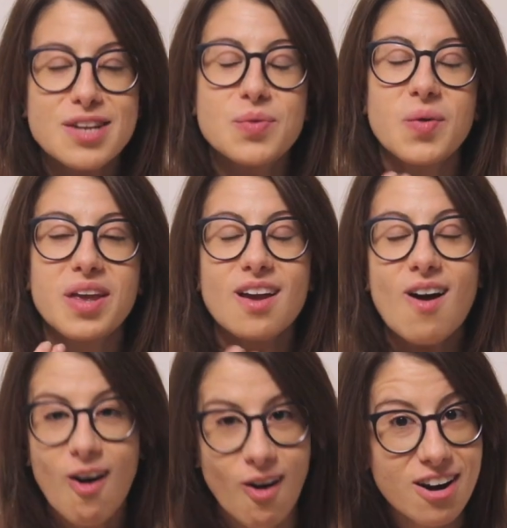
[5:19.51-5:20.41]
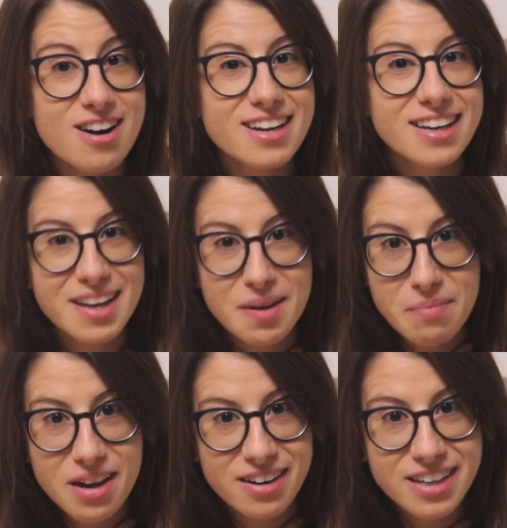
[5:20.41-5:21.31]
and we are getting
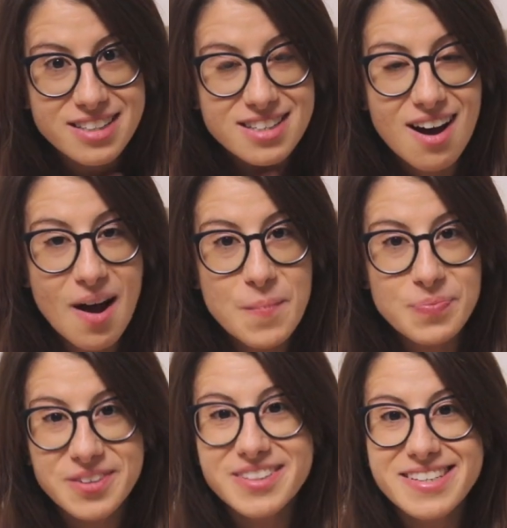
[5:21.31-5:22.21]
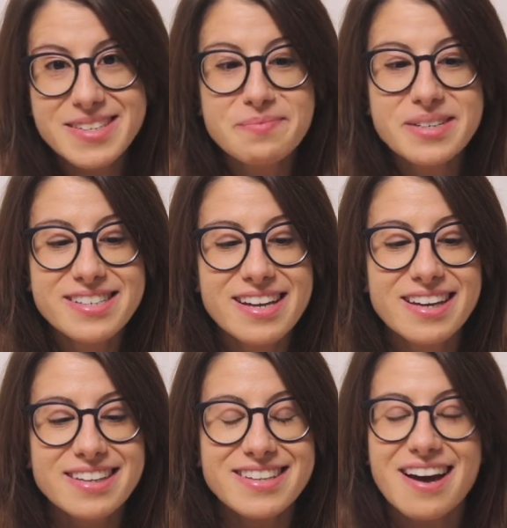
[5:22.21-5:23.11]
married on December 2nd.